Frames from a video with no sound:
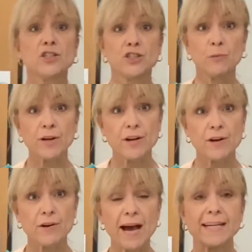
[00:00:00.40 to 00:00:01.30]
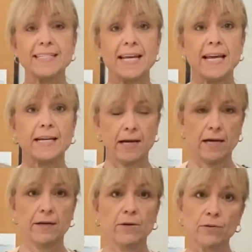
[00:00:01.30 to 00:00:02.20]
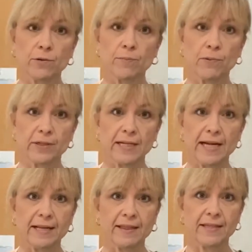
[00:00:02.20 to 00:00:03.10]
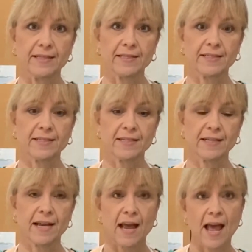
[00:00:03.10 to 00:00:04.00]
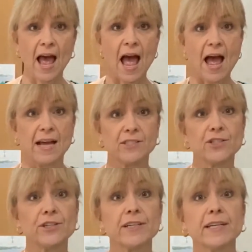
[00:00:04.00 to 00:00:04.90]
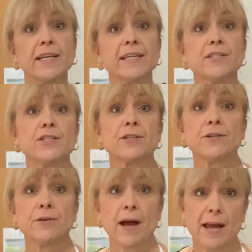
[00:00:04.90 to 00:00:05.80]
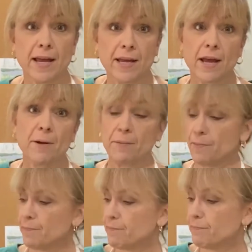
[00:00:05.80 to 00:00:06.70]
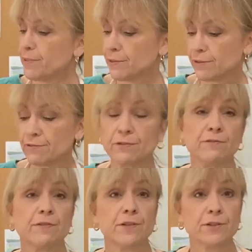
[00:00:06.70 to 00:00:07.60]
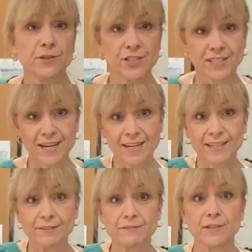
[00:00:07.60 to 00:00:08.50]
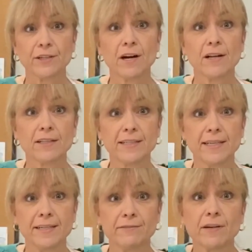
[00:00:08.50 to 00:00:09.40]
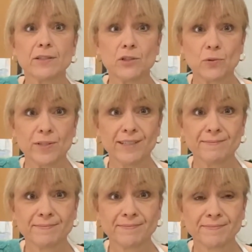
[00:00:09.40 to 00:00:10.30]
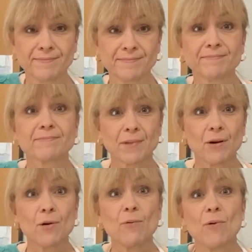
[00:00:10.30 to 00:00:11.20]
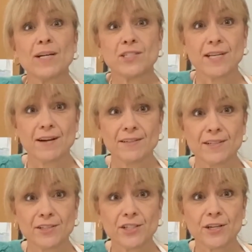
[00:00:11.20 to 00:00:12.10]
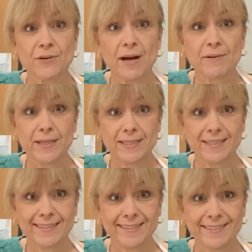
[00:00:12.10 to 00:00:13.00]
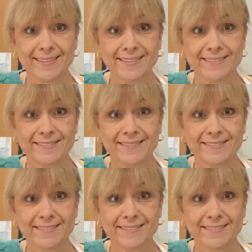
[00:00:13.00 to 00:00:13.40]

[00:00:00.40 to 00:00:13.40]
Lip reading: Do you want to know how to take an old board like this and turn it into a beautiful vertical sign for your holiday front door? Watch now and I'll show you how easy it is.